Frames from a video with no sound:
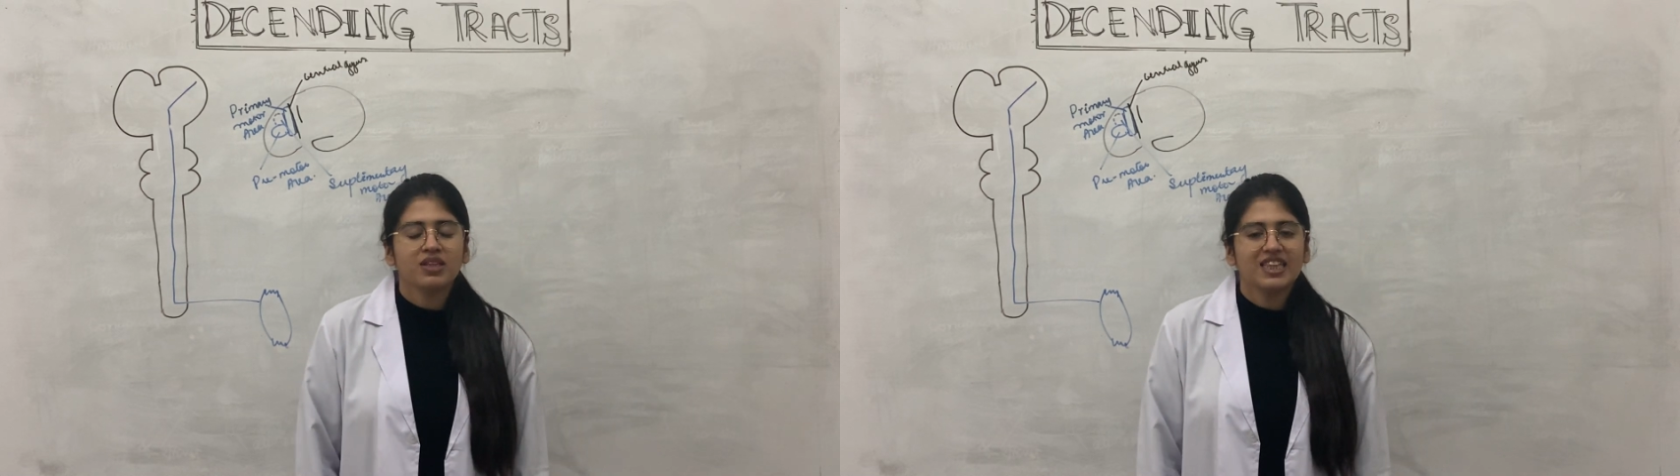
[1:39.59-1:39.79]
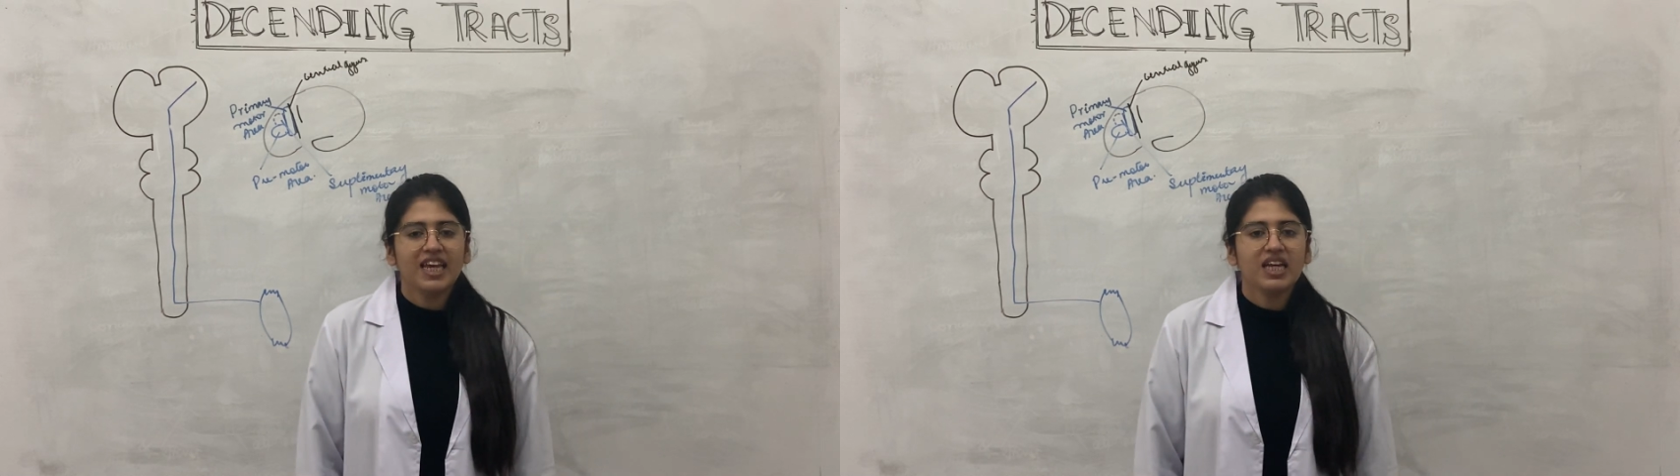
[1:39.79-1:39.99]

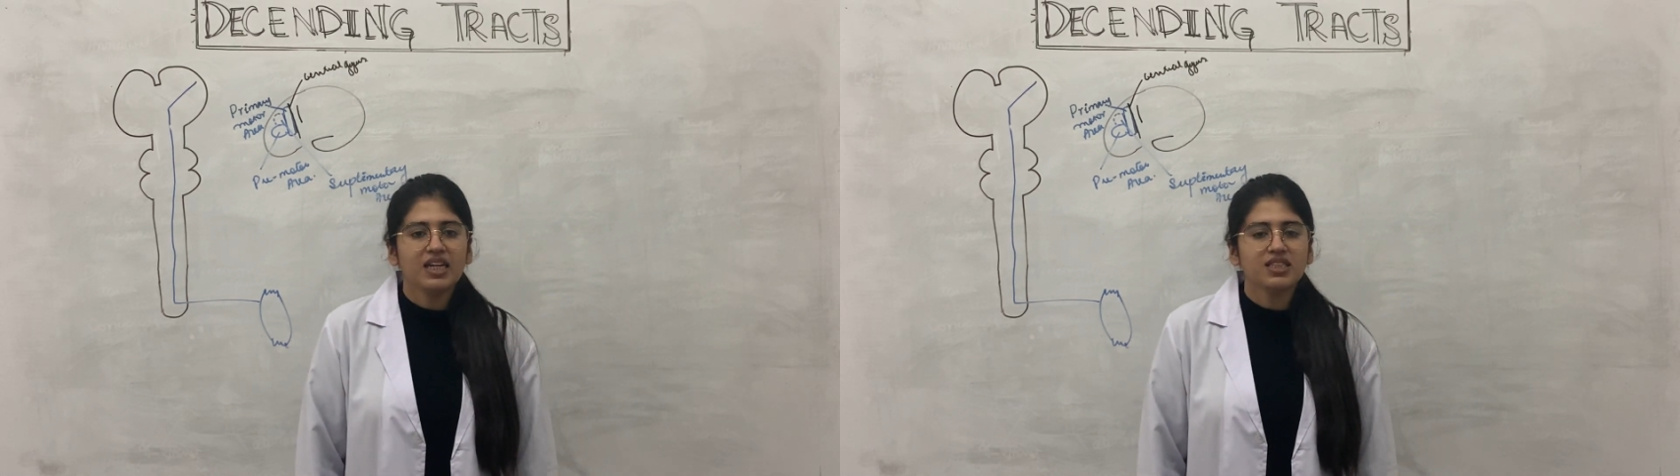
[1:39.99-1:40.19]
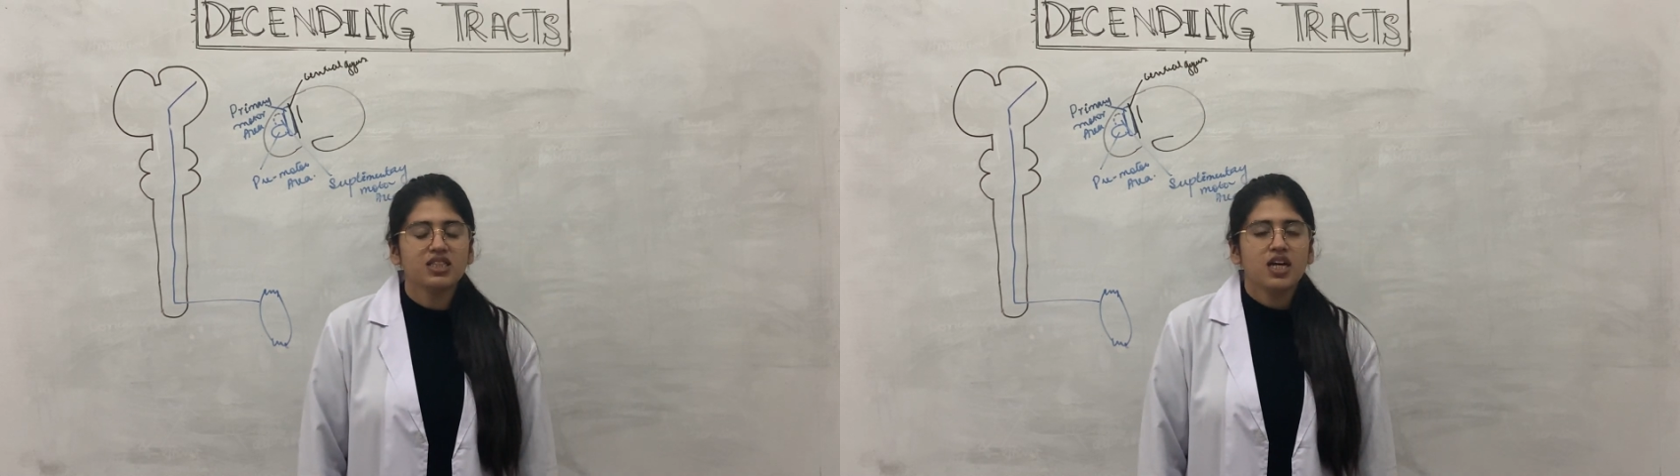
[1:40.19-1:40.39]

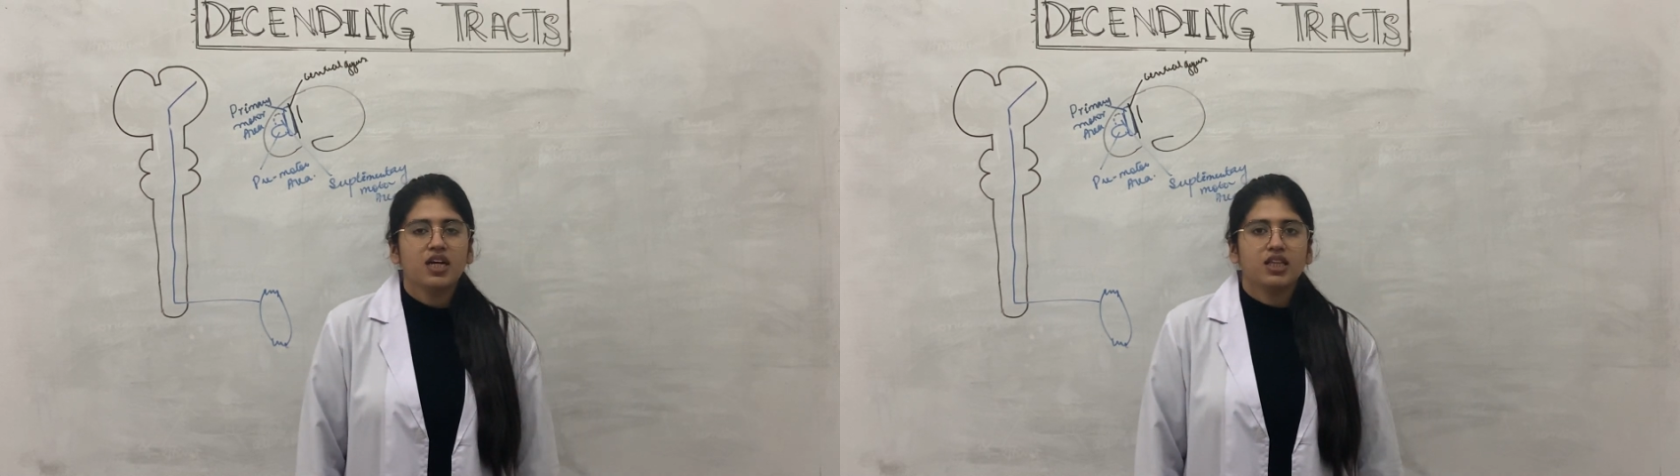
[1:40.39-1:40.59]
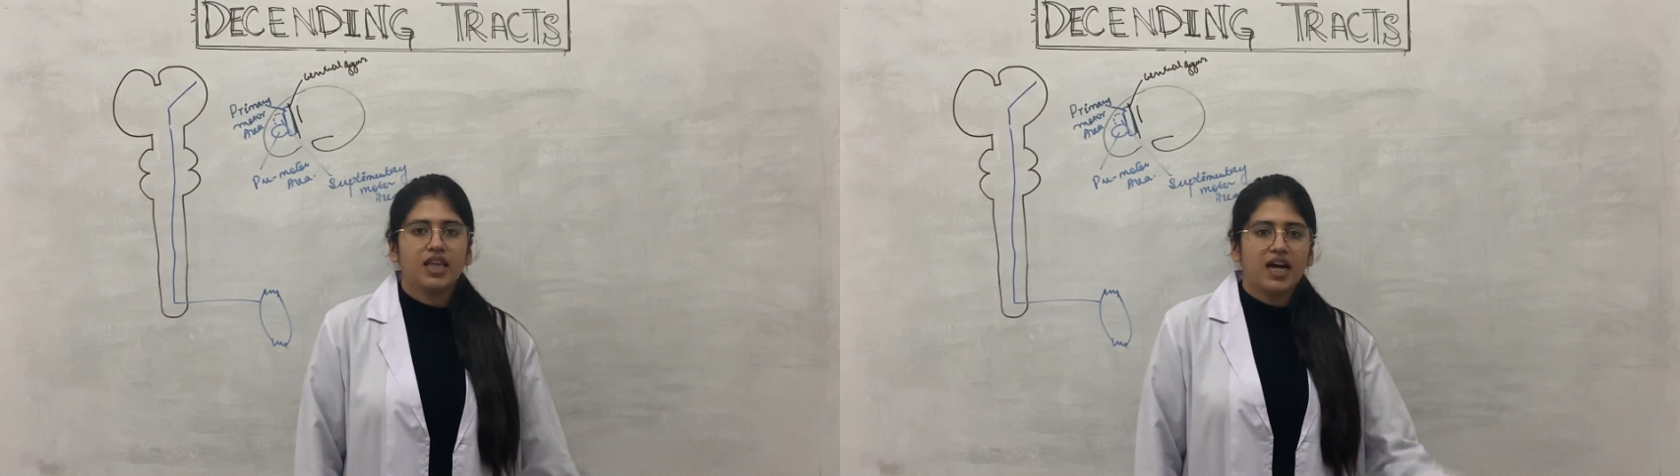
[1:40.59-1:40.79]
thinks
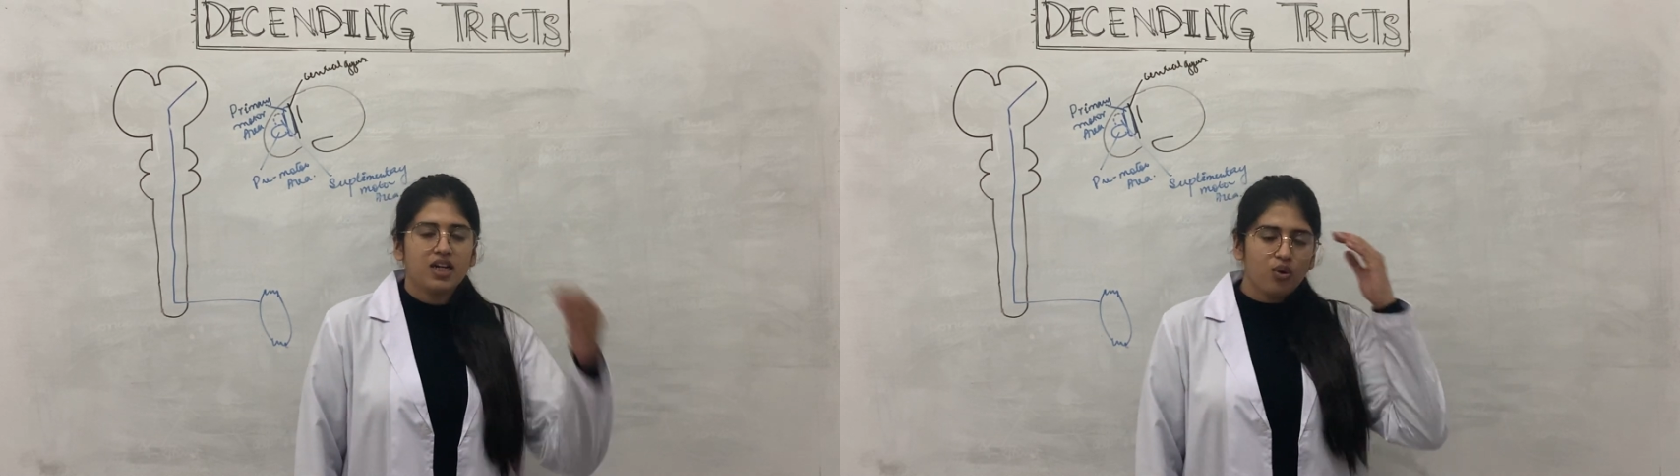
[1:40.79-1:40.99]
that,